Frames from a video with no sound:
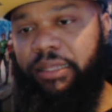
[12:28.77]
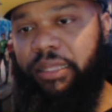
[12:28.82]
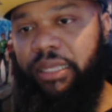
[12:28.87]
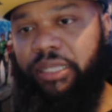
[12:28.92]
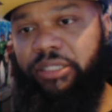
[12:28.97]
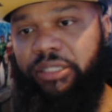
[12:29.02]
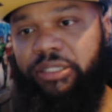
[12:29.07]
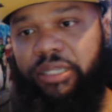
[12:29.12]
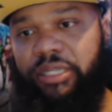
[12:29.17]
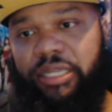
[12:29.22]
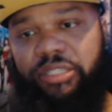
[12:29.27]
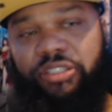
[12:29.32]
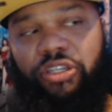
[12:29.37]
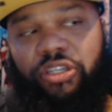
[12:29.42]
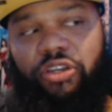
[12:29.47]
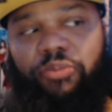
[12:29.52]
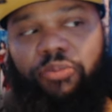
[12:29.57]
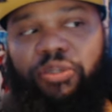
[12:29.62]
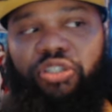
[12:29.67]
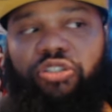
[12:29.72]
It
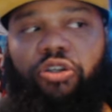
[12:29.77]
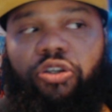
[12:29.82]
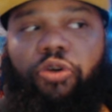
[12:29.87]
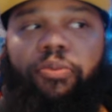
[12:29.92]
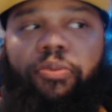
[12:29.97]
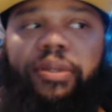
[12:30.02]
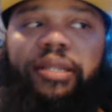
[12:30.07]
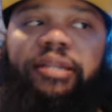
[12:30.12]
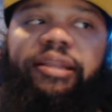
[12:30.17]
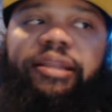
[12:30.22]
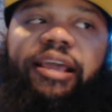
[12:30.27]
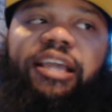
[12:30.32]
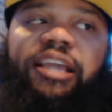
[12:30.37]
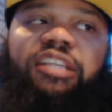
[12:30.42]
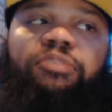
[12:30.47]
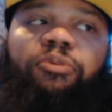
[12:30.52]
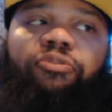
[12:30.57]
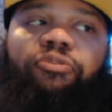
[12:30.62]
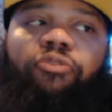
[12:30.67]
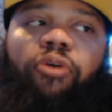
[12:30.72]
took me so many
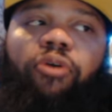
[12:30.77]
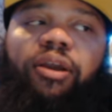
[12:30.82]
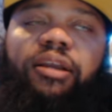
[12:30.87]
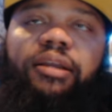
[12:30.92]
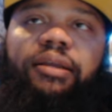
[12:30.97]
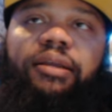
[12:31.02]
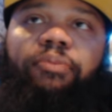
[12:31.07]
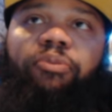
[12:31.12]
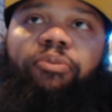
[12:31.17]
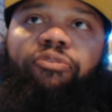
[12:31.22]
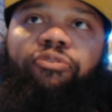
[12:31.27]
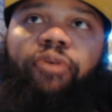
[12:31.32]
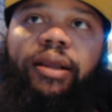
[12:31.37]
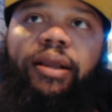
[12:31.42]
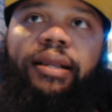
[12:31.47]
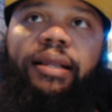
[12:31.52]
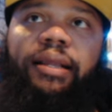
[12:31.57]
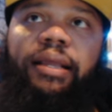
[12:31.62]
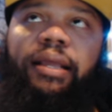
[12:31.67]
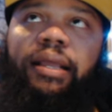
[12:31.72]
days before
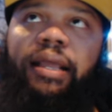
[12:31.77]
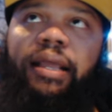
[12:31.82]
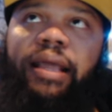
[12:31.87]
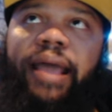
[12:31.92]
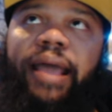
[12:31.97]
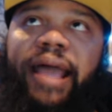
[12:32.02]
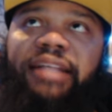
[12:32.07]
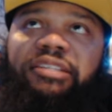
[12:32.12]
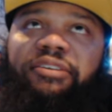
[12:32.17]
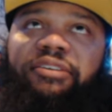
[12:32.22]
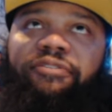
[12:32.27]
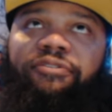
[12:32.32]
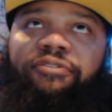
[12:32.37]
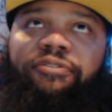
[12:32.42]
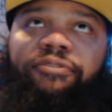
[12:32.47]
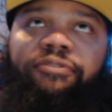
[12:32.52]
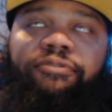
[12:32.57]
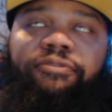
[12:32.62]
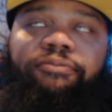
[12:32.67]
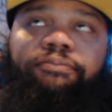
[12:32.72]
I had to
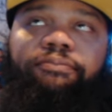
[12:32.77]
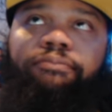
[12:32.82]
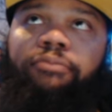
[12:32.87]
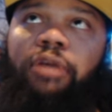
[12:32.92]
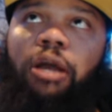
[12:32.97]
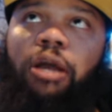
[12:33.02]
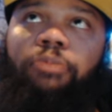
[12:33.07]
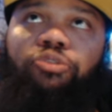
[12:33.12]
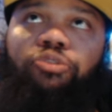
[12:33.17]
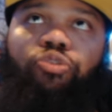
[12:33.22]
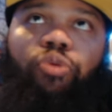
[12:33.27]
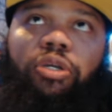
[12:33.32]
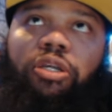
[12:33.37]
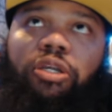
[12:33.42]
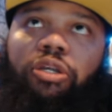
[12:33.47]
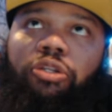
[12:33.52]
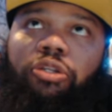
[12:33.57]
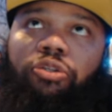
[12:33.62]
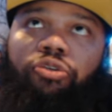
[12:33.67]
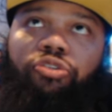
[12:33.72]
come to a
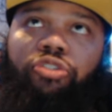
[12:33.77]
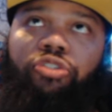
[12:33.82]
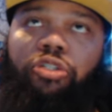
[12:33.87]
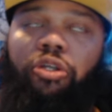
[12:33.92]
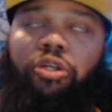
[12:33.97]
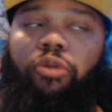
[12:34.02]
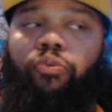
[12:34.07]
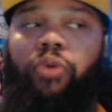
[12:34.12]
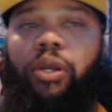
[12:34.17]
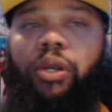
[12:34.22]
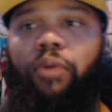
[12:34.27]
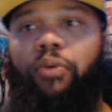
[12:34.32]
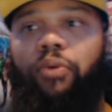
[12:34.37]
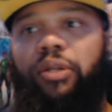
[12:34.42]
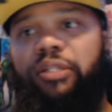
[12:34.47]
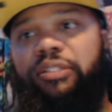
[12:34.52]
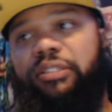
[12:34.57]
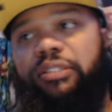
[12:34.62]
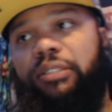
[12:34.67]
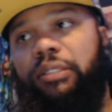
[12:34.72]
conclusion on where I
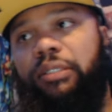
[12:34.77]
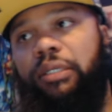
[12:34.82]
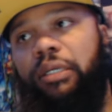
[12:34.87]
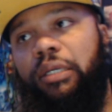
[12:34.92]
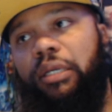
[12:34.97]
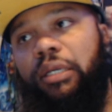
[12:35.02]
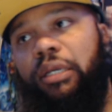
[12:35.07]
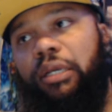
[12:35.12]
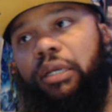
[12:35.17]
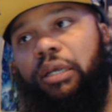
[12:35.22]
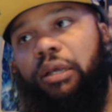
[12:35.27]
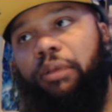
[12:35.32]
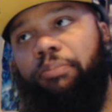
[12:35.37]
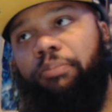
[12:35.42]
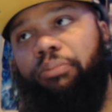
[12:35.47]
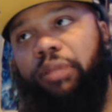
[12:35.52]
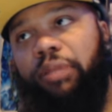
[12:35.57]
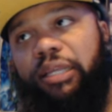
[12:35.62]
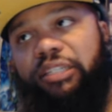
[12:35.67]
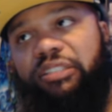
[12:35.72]
wanted to
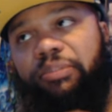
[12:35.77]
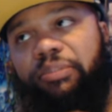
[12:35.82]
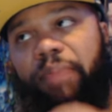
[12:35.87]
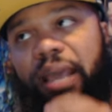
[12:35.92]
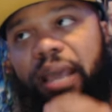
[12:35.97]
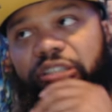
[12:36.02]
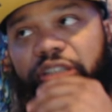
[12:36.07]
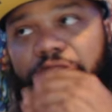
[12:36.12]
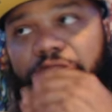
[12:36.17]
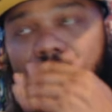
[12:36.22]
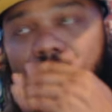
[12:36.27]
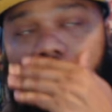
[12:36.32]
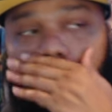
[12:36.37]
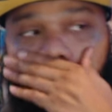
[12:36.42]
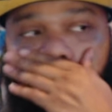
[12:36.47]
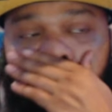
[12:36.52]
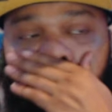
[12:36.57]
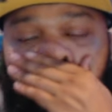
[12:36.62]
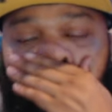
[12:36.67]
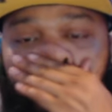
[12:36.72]
place Magic
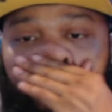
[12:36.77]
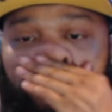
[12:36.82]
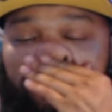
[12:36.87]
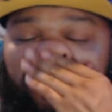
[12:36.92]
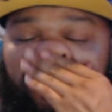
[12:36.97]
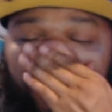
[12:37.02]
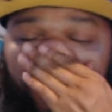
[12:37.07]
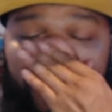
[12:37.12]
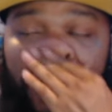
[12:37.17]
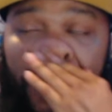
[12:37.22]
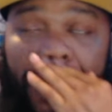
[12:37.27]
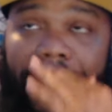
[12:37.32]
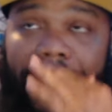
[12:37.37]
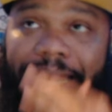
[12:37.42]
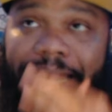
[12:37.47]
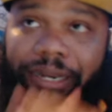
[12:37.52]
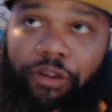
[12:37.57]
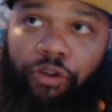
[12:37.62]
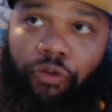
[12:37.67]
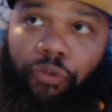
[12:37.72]

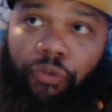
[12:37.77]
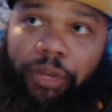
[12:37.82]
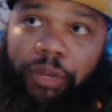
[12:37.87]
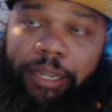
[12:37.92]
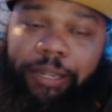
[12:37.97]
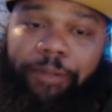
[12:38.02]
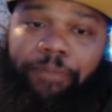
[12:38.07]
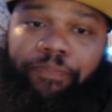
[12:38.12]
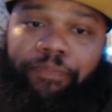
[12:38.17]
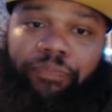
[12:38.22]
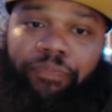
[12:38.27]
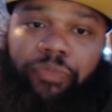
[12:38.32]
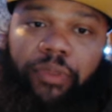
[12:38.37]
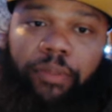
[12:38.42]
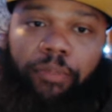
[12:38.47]
and Kareem.